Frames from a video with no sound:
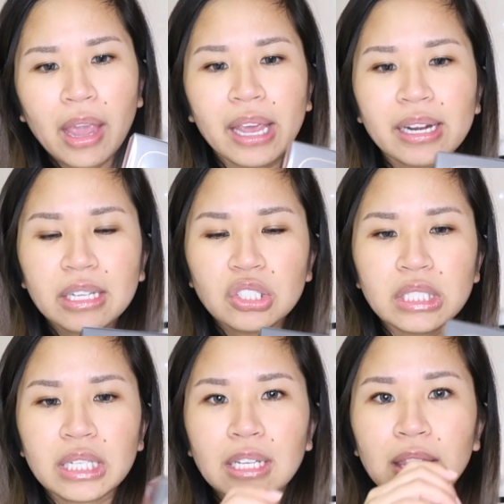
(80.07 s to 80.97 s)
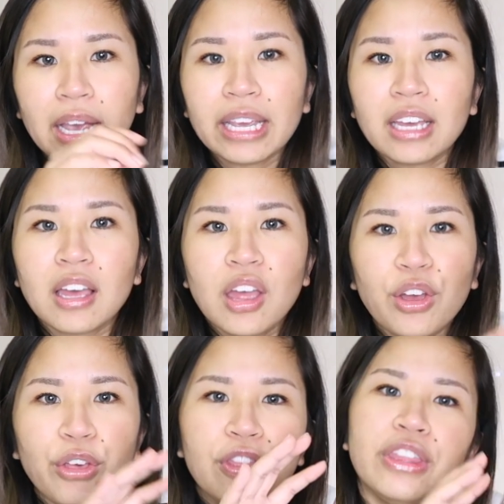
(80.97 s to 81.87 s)
And I actually didn't like
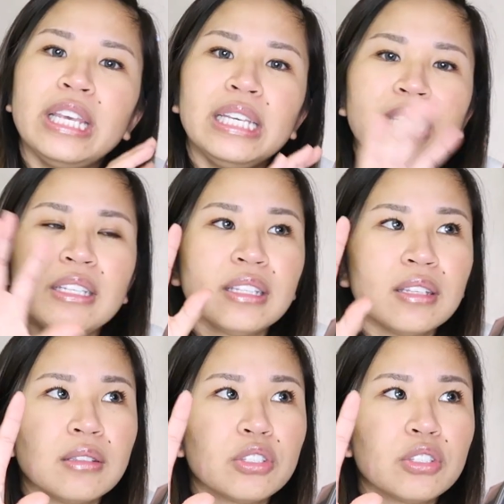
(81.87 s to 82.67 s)
the